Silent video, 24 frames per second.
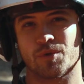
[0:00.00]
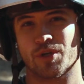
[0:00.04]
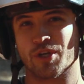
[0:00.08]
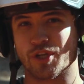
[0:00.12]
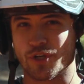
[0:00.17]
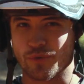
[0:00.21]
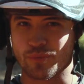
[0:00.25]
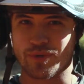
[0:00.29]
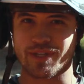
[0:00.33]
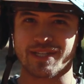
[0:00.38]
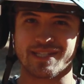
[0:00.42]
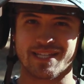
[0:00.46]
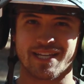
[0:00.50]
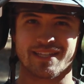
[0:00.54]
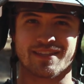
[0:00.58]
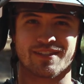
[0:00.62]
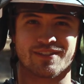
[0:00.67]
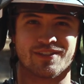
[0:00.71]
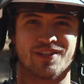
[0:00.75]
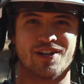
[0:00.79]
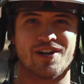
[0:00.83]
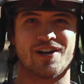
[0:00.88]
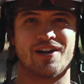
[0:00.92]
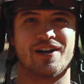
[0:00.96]
We're going to reset
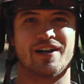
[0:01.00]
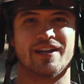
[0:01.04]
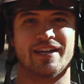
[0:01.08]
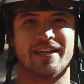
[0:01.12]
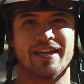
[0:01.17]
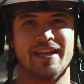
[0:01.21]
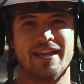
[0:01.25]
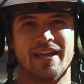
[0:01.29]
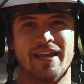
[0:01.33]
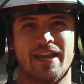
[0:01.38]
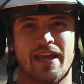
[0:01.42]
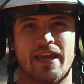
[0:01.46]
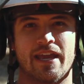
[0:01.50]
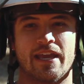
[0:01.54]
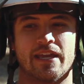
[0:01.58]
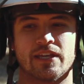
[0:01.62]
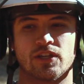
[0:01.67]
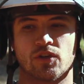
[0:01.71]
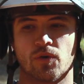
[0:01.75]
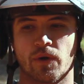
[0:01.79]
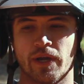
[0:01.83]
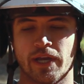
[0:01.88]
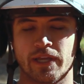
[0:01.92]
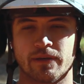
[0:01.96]
the log
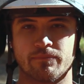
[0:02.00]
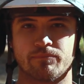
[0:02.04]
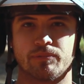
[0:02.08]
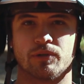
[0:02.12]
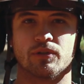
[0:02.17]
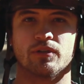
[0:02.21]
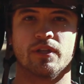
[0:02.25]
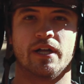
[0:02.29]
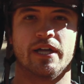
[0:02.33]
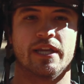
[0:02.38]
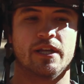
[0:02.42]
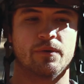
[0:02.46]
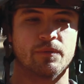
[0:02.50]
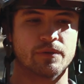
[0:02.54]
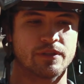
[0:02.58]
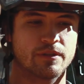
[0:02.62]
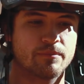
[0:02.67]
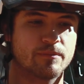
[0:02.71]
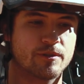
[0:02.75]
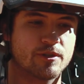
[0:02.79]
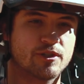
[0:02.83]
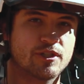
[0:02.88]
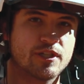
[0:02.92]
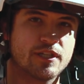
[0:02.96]
and go ahead and pull on it with
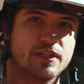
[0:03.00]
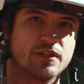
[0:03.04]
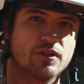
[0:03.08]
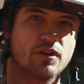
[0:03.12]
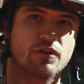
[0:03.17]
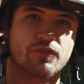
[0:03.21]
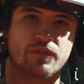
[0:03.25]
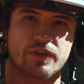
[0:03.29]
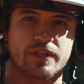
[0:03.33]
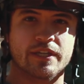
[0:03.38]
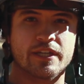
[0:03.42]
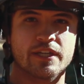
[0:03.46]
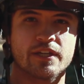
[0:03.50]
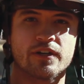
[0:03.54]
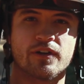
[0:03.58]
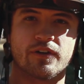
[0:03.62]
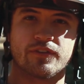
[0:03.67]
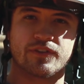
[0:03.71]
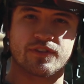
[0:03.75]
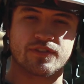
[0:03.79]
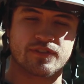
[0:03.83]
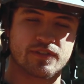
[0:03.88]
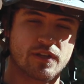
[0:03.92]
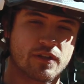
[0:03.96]
the machine over here
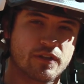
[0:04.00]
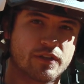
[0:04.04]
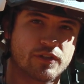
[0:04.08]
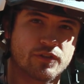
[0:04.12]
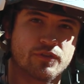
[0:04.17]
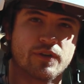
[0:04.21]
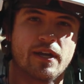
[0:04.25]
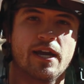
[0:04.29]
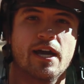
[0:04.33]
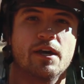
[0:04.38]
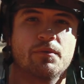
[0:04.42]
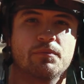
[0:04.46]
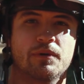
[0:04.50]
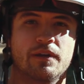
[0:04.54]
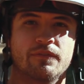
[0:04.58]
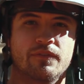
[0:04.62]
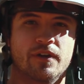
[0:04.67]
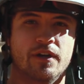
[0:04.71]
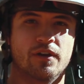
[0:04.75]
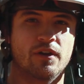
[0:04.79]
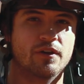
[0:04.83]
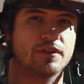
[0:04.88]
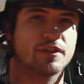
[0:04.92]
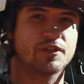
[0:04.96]
on the solid ground where
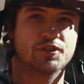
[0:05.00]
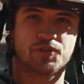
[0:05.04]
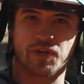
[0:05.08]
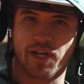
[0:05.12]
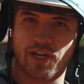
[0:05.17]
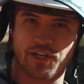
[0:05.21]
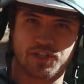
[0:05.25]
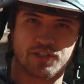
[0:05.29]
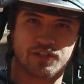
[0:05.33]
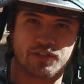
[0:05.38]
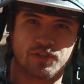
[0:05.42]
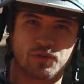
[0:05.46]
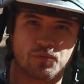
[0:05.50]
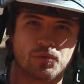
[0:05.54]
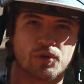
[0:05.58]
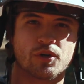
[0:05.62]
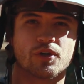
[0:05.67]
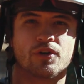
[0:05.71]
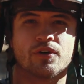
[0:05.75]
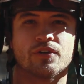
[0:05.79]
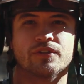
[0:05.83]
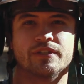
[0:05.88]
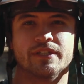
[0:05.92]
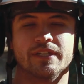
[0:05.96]
I've got all the traction in the
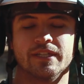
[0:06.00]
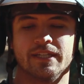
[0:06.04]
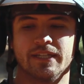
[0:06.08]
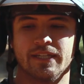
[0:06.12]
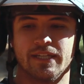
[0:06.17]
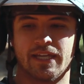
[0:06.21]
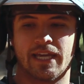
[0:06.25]
world